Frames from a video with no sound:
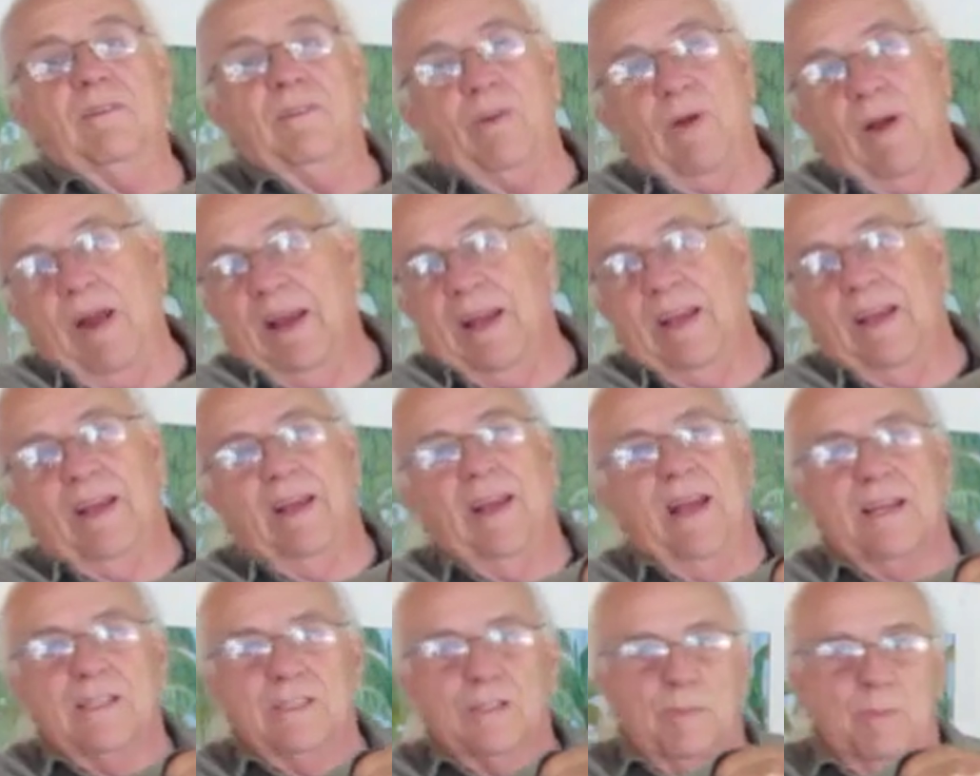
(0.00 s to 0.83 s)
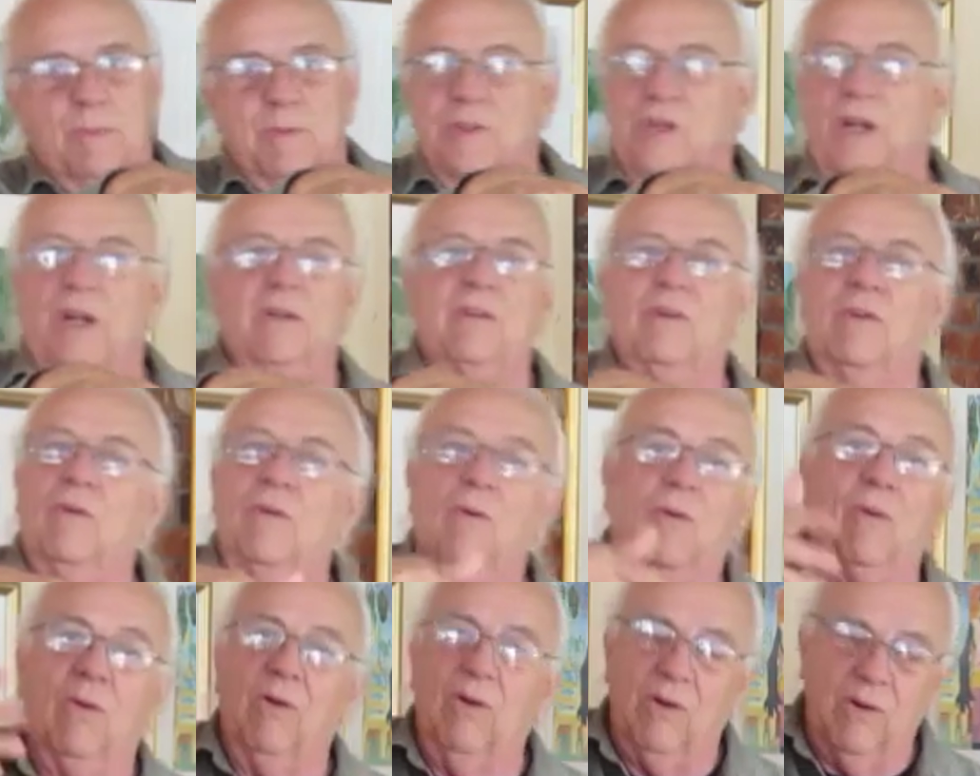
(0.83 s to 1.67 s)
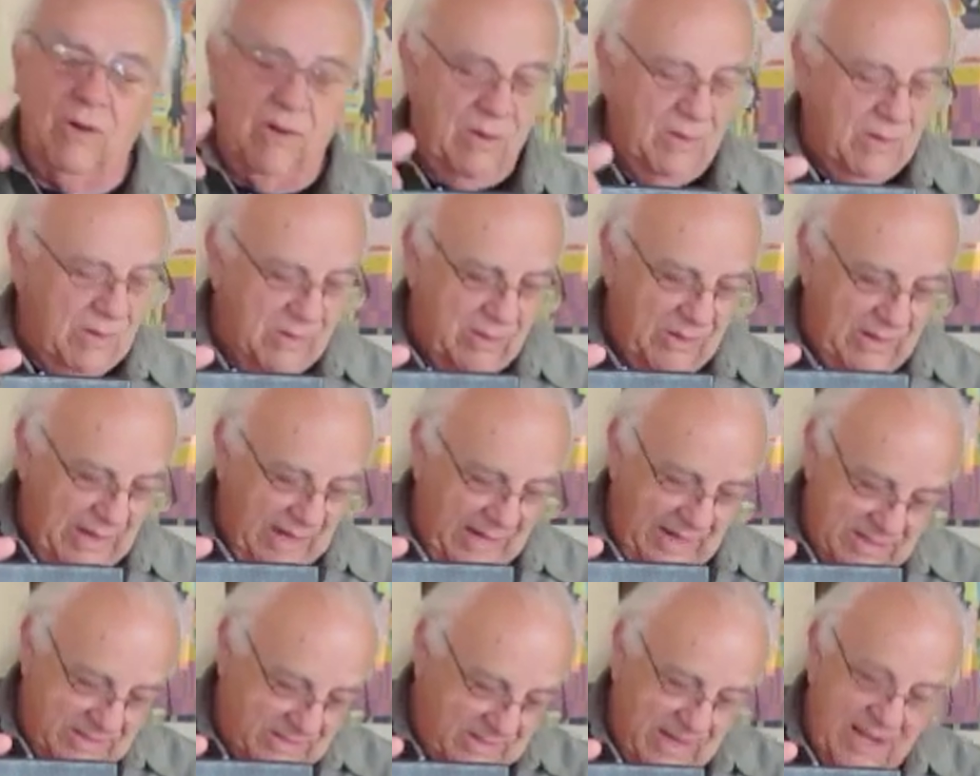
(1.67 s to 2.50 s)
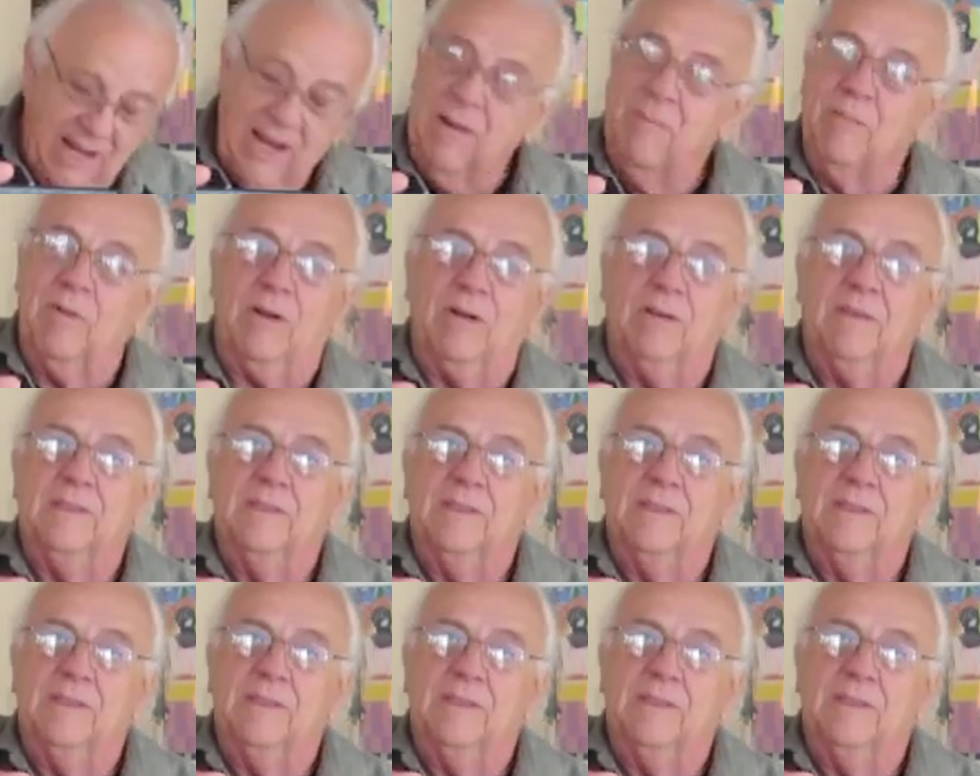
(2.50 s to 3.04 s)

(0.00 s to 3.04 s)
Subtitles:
cranking as a projector or as a camera.